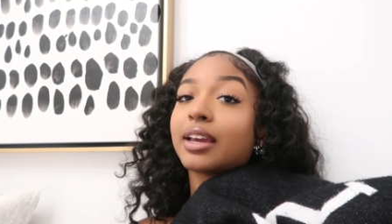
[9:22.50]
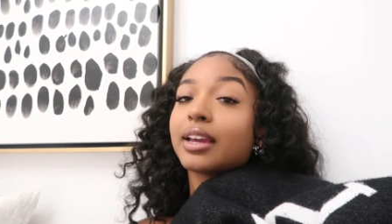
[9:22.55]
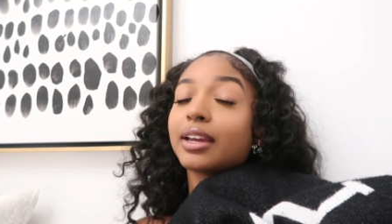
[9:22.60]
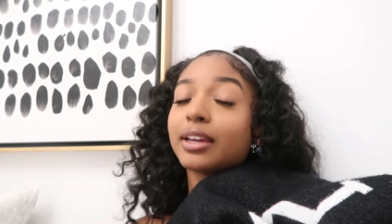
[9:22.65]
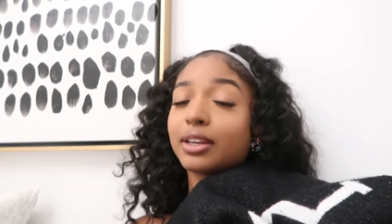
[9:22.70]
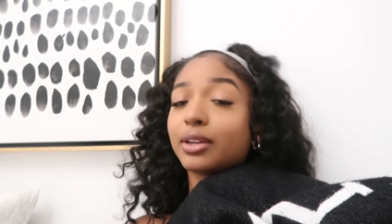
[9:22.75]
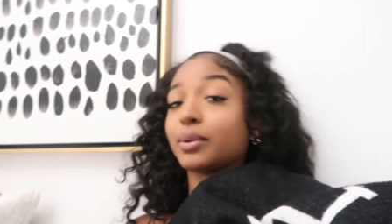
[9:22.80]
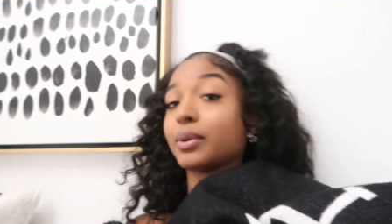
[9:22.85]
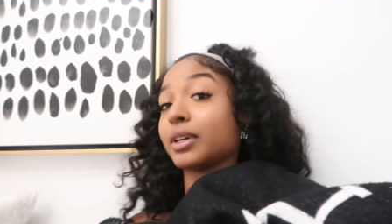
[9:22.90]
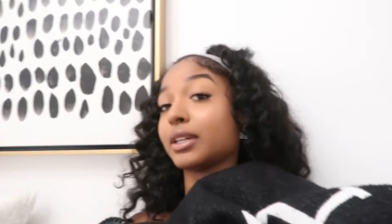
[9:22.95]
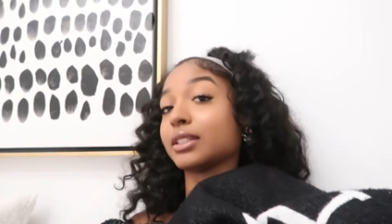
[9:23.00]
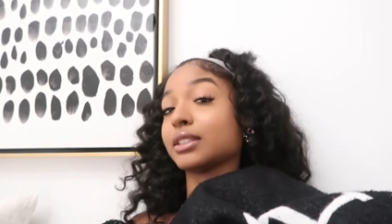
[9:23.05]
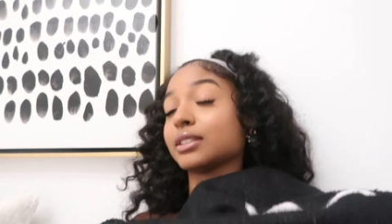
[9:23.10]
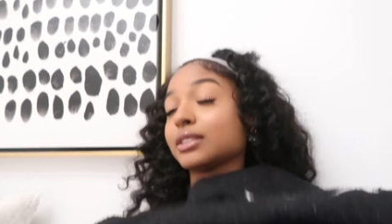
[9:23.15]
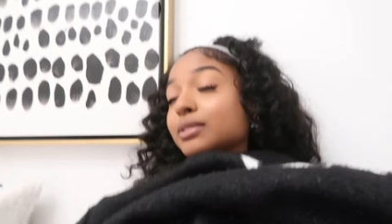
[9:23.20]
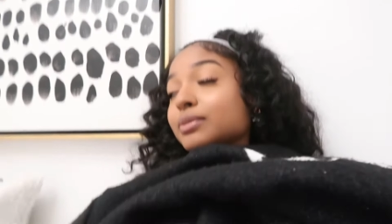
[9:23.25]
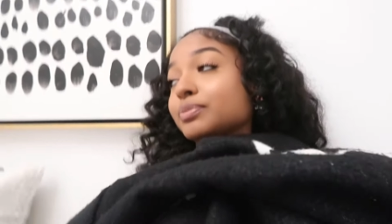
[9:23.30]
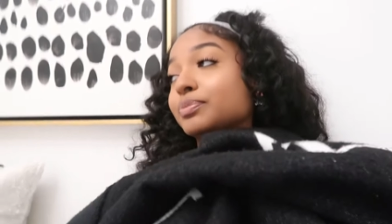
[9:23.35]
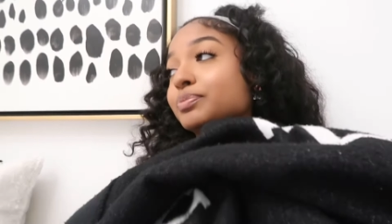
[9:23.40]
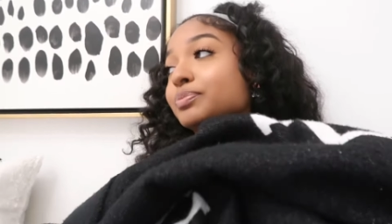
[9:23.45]
Anyways. When it
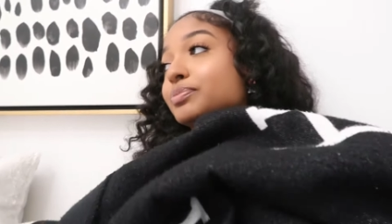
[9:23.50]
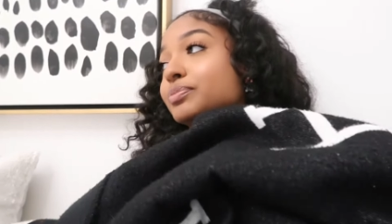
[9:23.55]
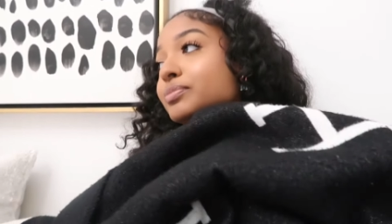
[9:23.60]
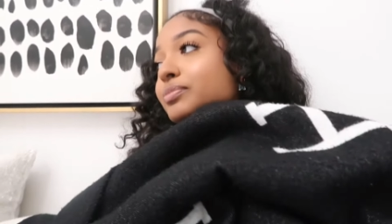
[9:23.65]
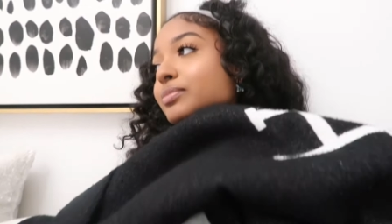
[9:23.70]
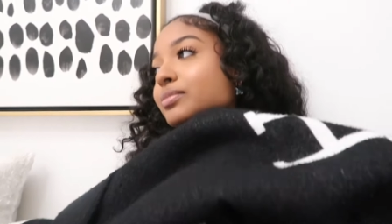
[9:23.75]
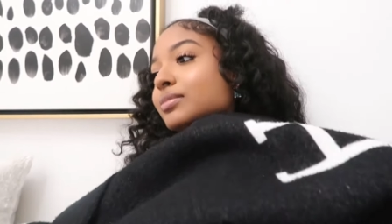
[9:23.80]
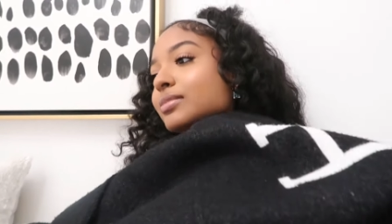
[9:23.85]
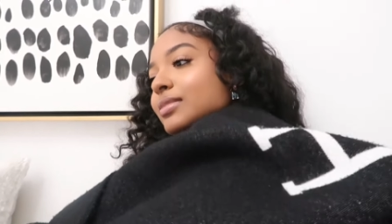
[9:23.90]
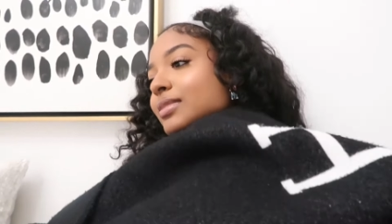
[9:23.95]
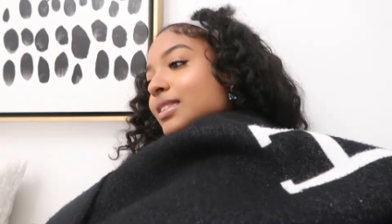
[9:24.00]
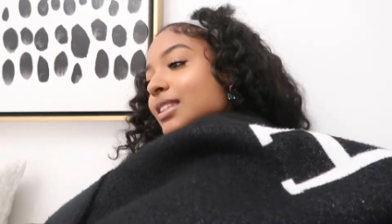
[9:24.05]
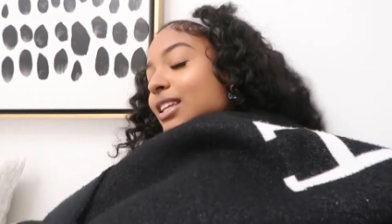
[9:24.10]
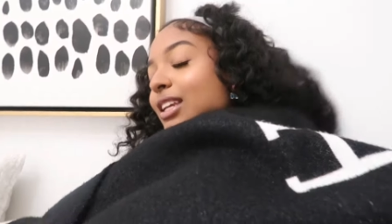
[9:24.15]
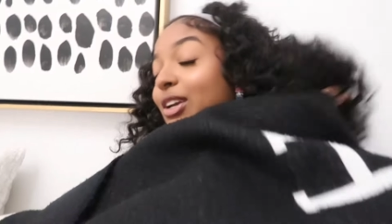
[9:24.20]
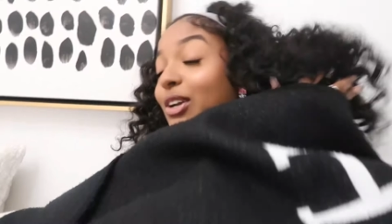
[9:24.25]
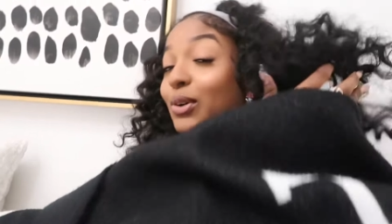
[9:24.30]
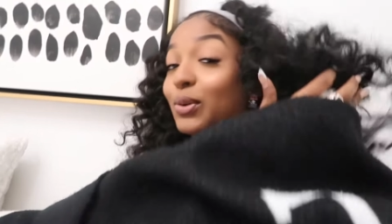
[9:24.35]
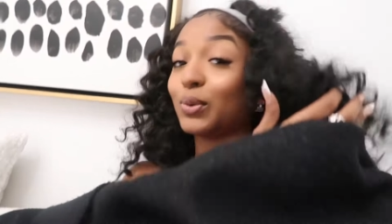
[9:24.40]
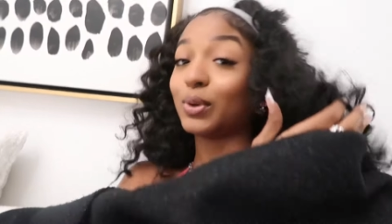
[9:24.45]
comes to me, don't be
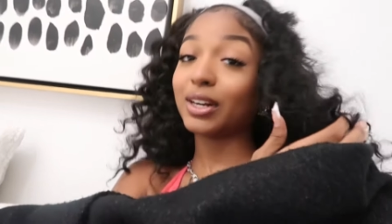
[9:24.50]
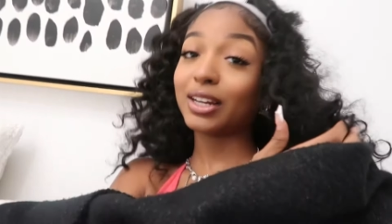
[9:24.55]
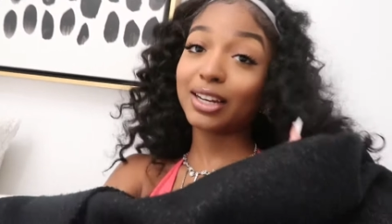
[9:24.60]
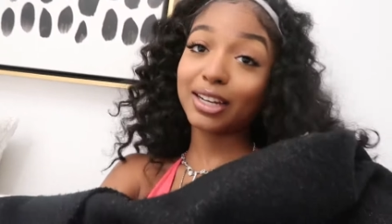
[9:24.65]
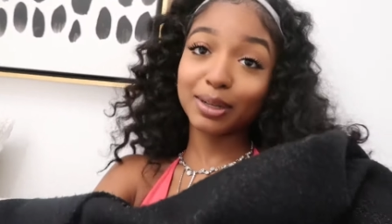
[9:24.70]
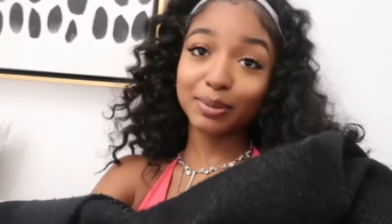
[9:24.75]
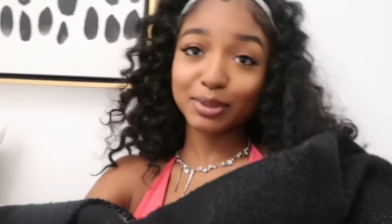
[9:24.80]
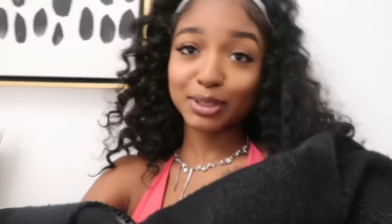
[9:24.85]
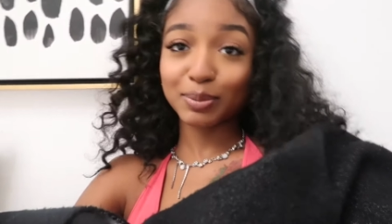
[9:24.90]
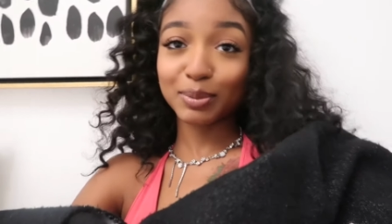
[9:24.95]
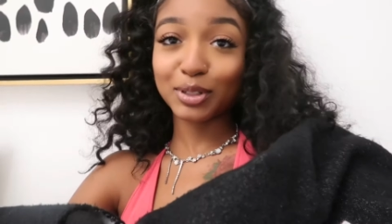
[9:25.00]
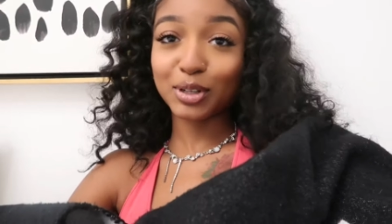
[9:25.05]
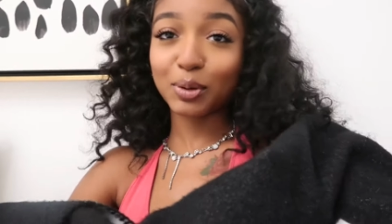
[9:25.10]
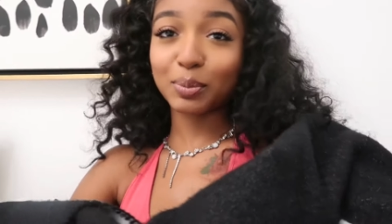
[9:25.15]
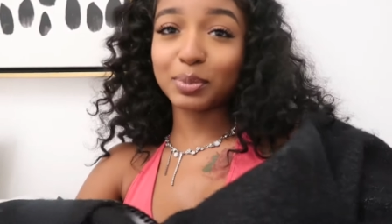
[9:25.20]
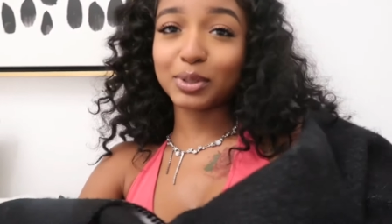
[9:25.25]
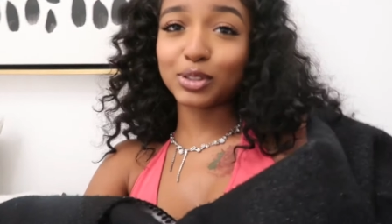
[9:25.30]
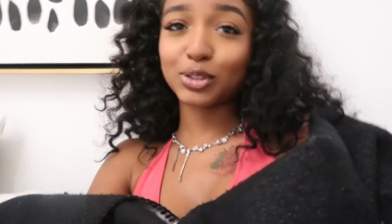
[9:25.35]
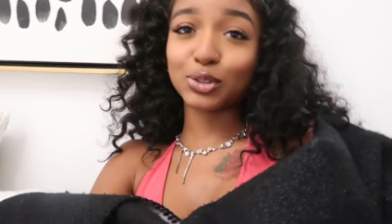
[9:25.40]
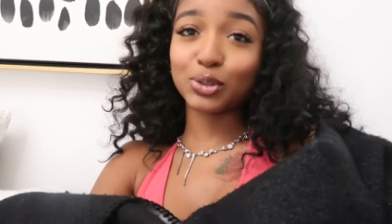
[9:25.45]
stupid. When it comes to me,
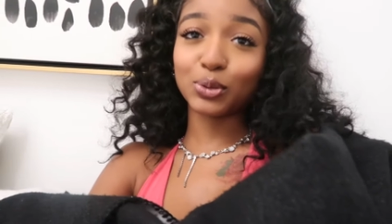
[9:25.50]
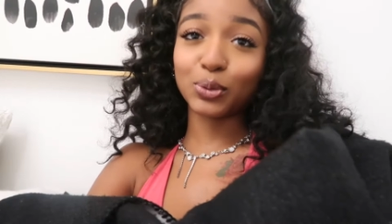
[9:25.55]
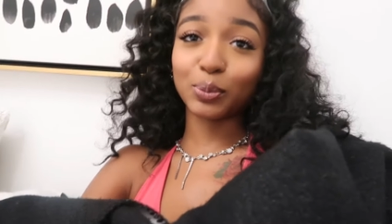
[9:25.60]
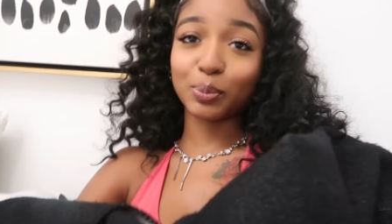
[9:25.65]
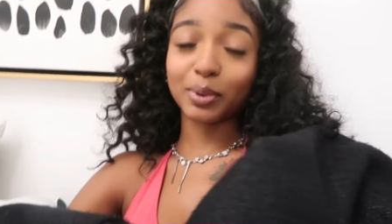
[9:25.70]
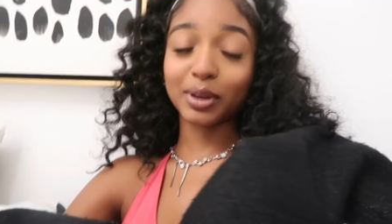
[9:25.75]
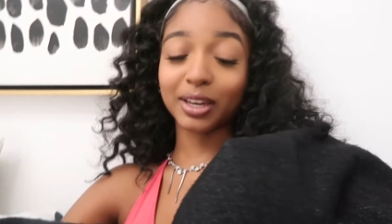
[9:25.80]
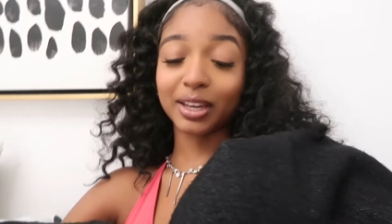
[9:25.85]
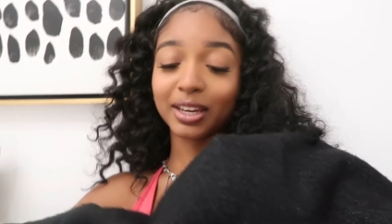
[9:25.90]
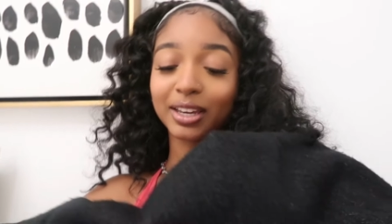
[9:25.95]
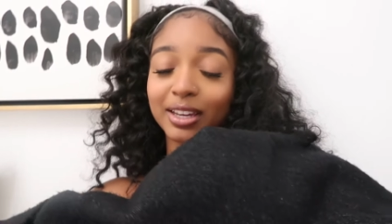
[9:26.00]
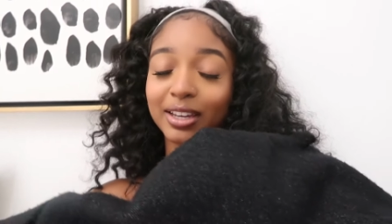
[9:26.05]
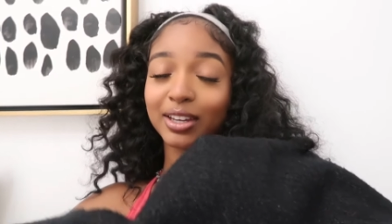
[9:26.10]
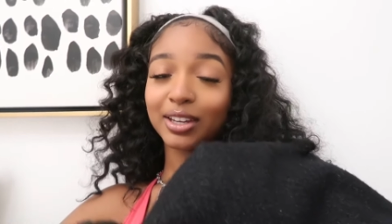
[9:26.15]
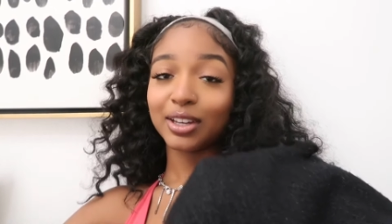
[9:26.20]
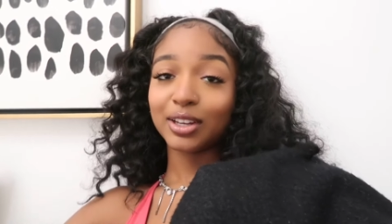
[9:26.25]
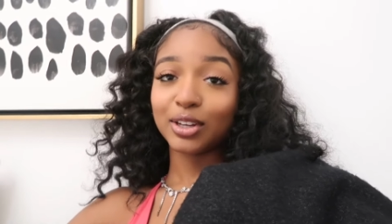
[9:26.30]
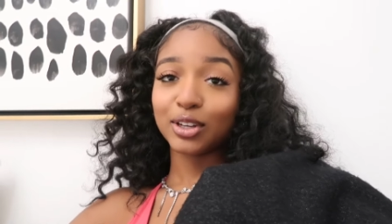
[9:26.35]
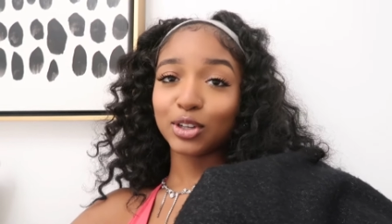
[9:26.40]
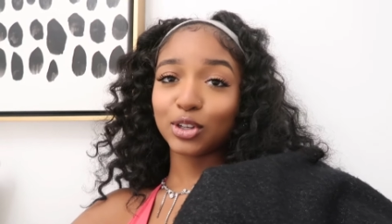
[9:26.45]
don't be stupid.
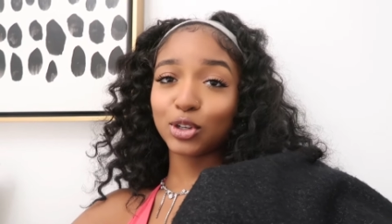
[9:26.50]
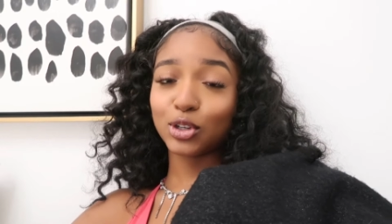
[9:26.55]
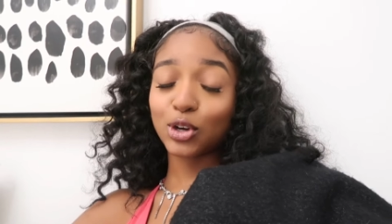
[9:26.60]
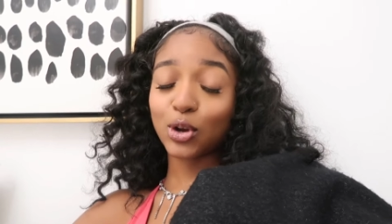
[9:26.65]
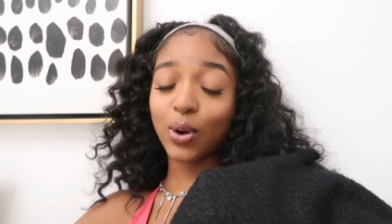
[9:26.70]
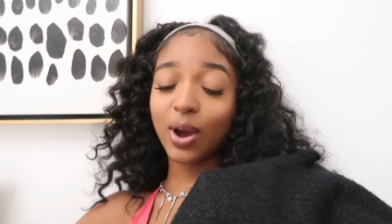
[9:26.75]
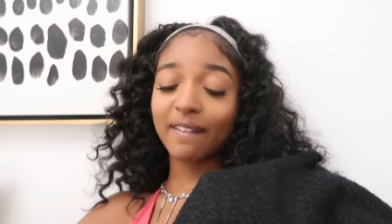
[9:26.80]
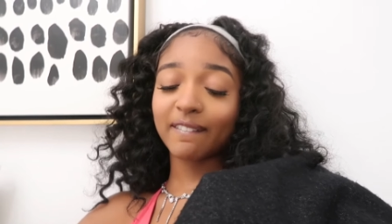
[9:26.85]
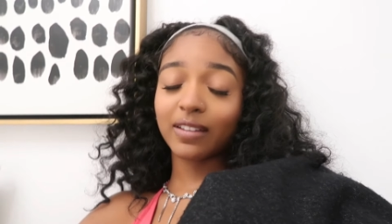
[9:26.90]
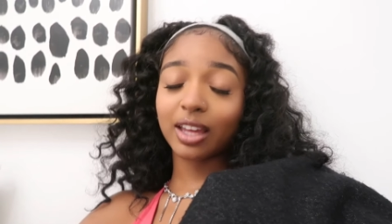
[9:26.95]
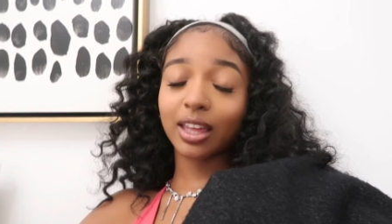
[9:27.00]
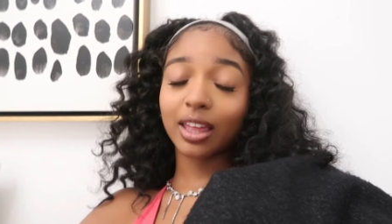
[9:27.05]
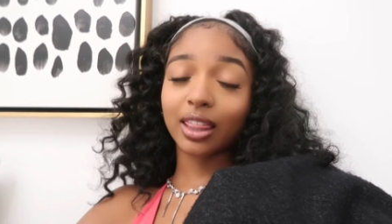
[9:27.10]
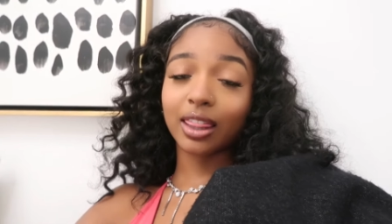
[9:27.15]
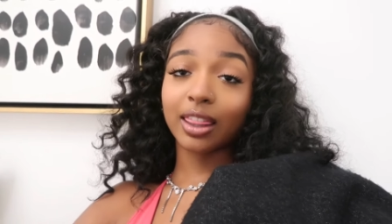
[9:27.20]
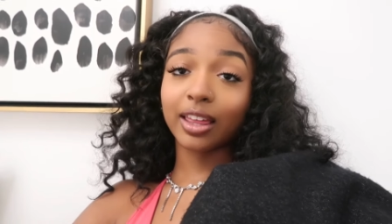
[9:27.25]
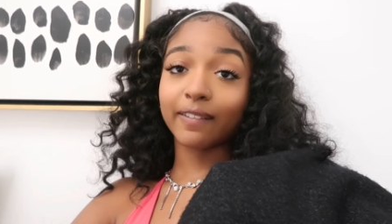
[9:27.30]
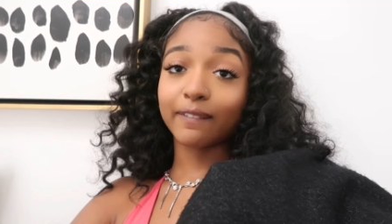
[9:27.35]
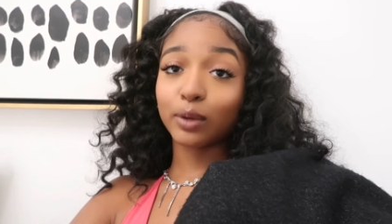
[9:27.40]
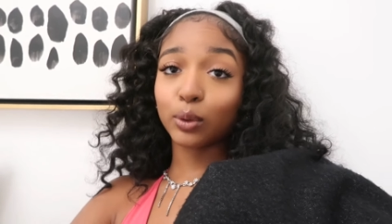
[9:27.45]
You know, you know I, I
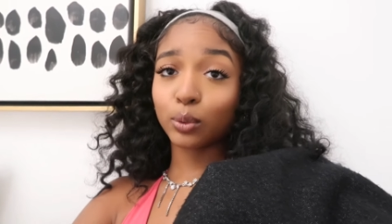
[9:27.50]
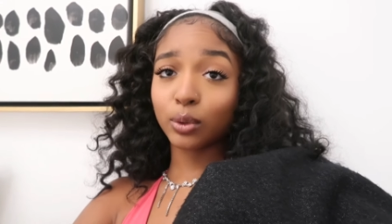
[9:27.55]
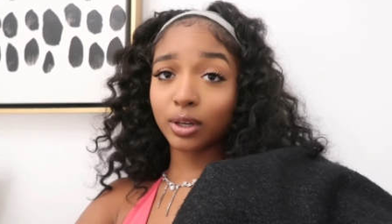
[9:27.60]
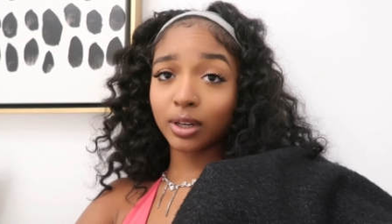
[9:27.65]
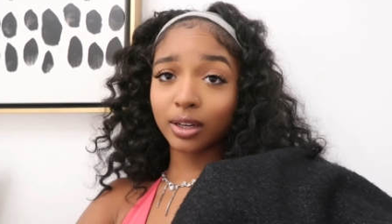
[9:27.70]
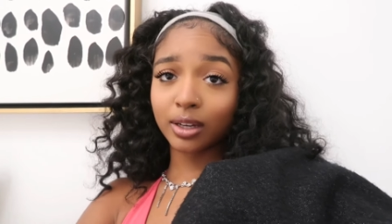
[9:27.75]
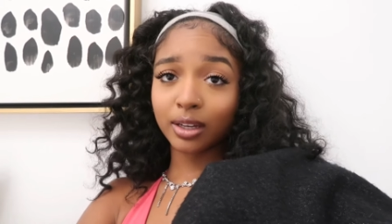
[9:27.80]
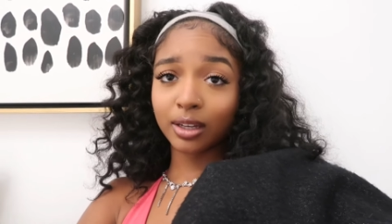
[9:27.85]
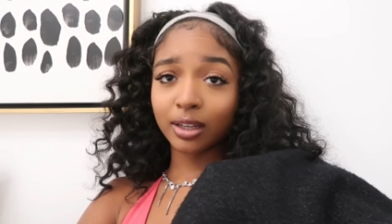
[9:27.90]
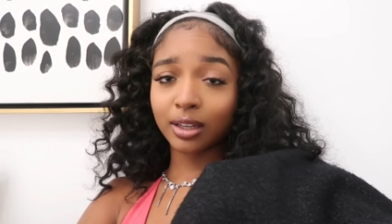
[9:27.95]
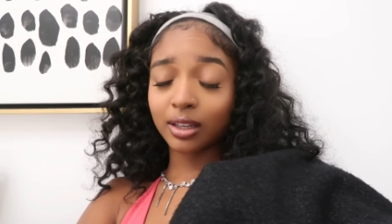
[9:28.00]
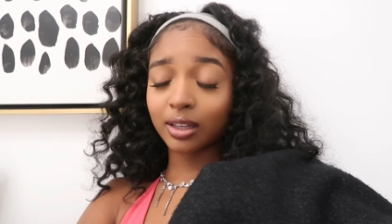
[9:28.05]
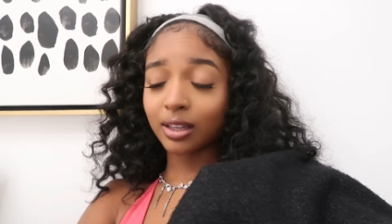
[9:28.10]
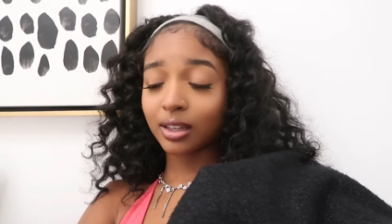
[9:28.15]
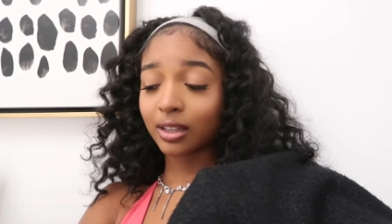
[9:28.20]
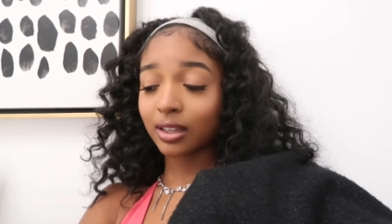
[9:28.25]
love you, nigga.